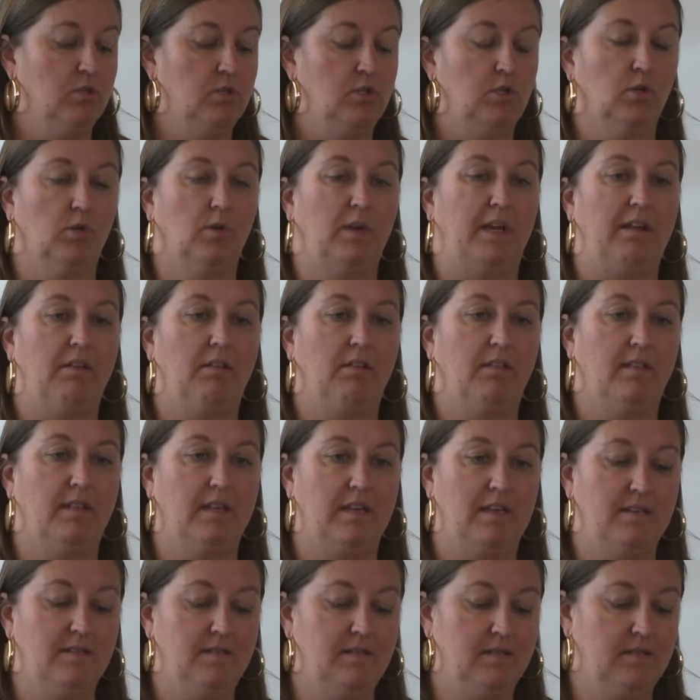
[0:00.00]
during
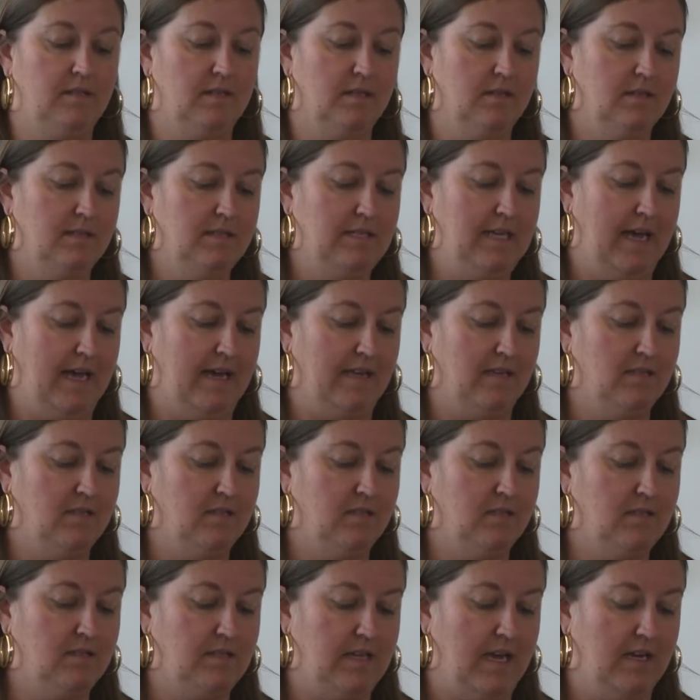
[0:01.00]
this test
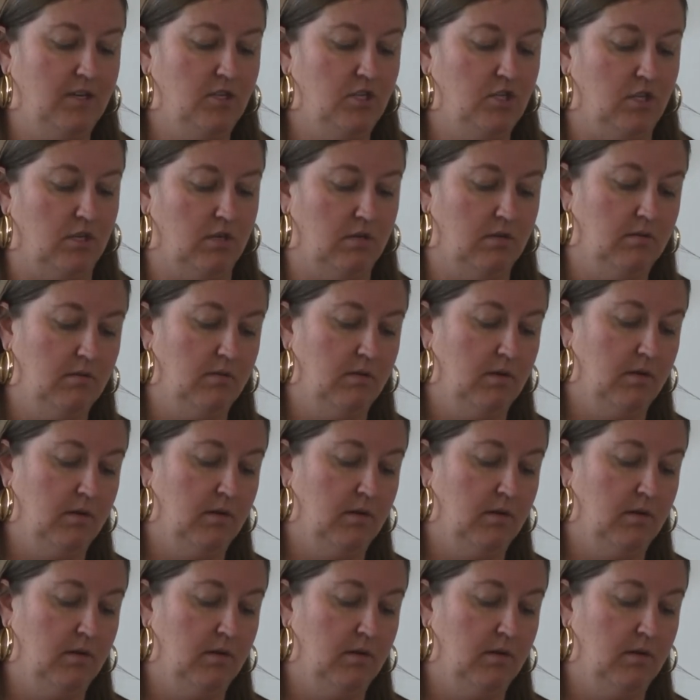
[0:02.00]
session.